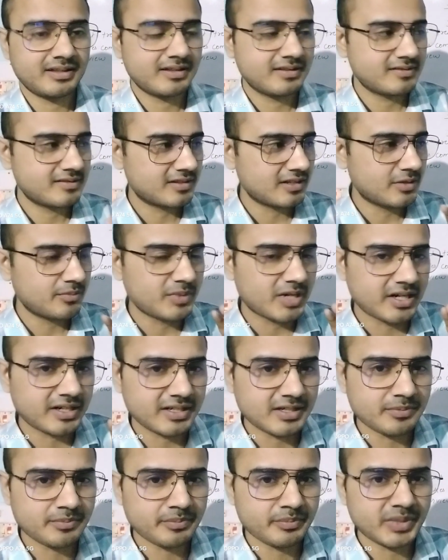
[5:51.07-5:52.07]
some are
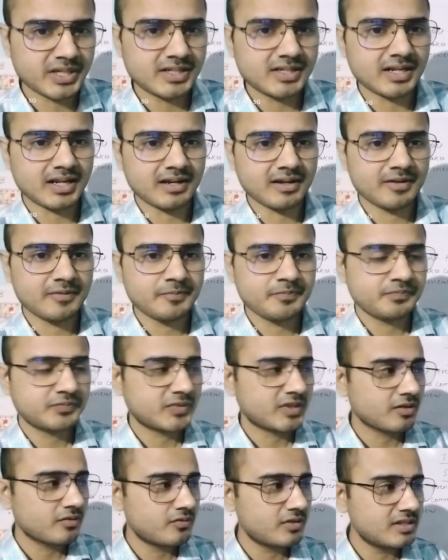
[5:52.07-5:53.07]
in middle.
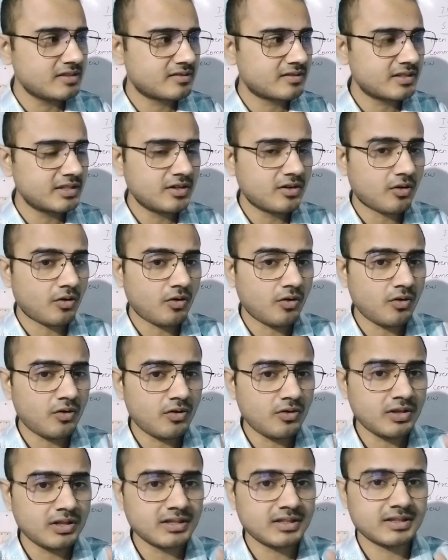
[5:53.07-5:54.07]
We'll see
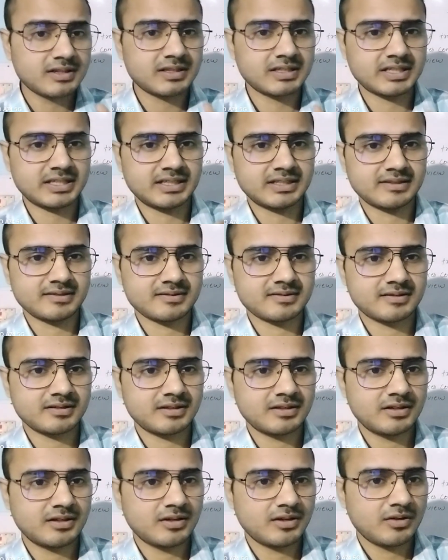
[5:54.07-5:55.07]
all the things.
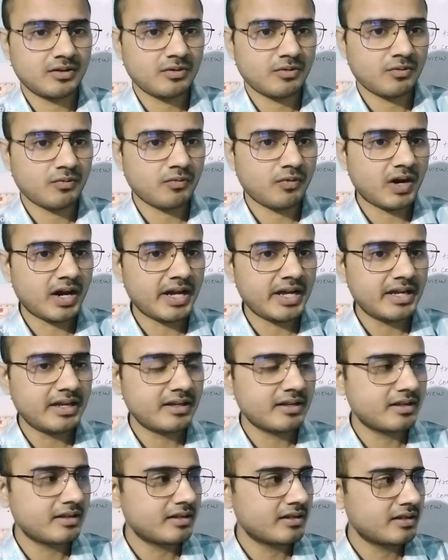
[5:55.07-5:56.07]
Why
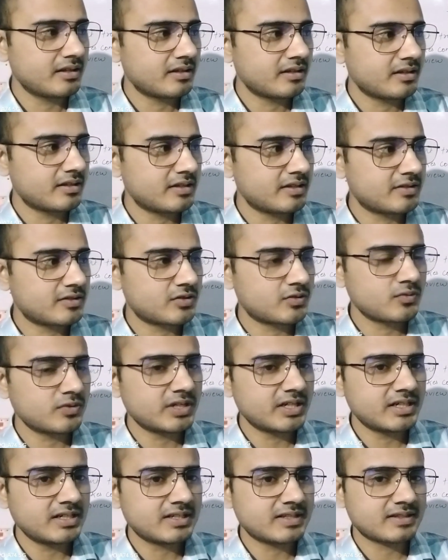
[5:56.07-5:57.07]

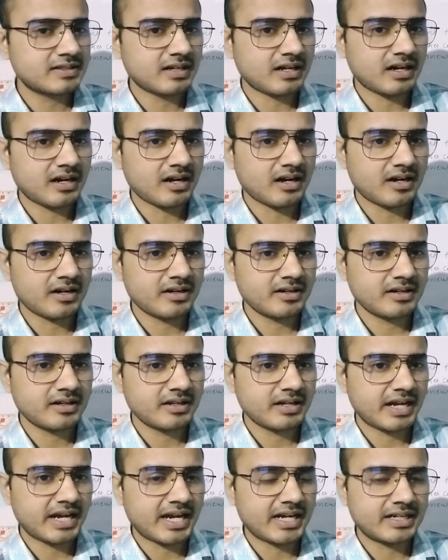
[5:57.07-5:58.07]
students are
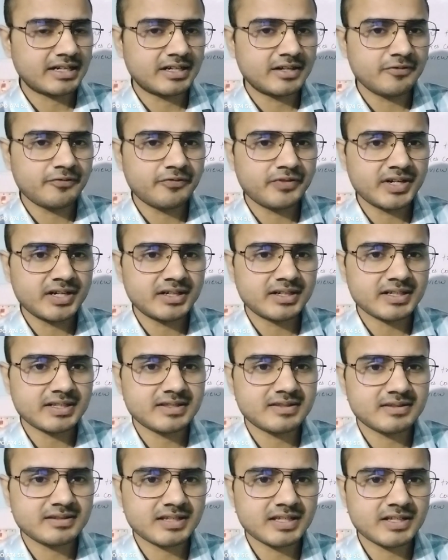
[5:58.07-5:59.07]
at different
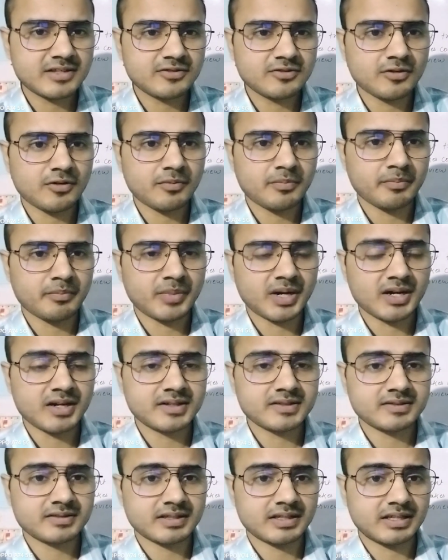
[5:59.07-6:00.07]
stage of
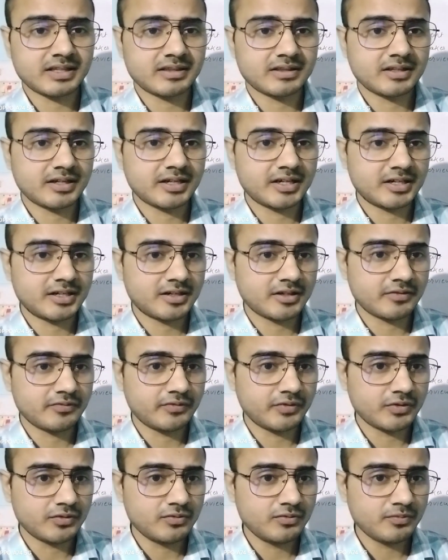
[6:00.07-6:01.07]
marks in the
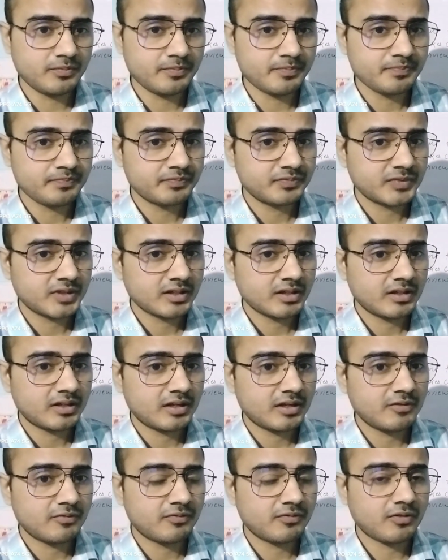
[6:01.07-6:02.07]
interview
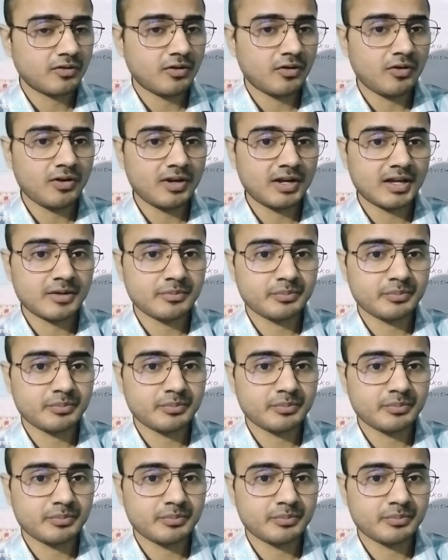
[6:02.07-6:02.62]
if all are